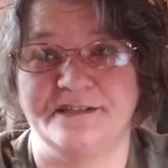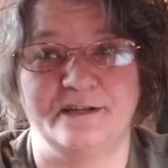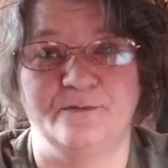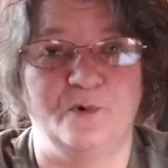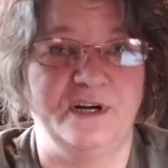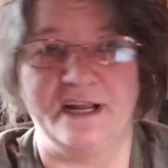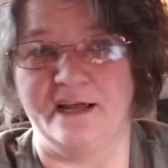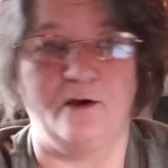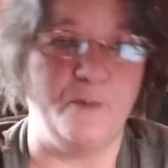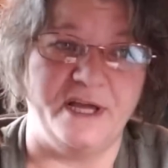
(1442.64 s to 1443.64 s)
said one day,
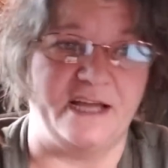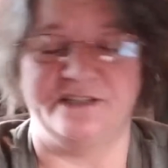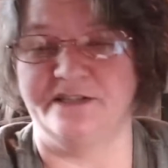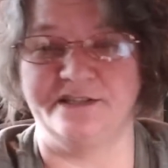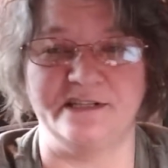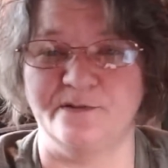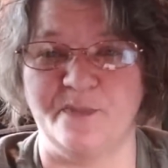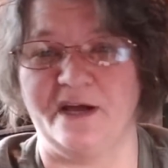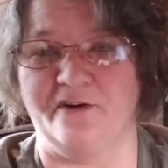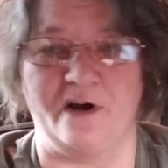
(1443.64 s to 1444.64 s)
oh my gosh, this needs a
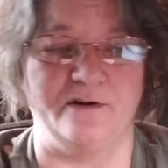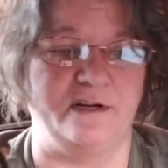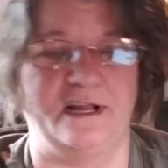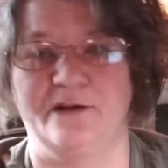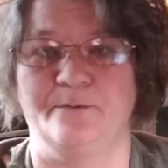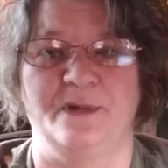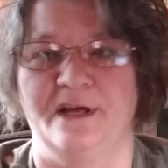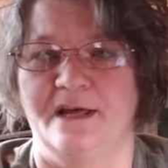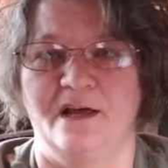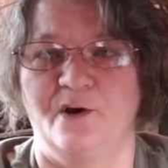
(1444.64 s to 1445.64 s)
background, and I
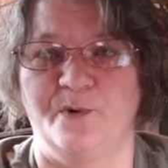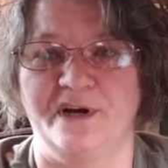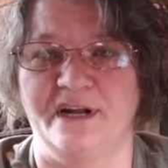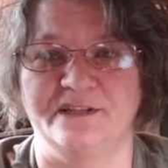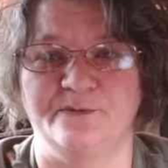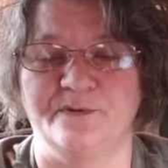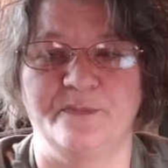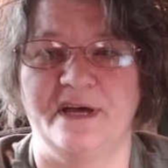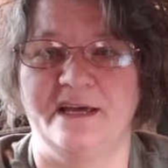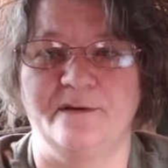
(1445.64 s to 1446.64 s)
went nuts with
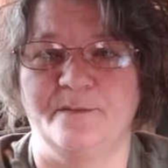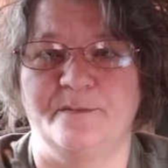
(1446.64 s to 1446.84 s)
my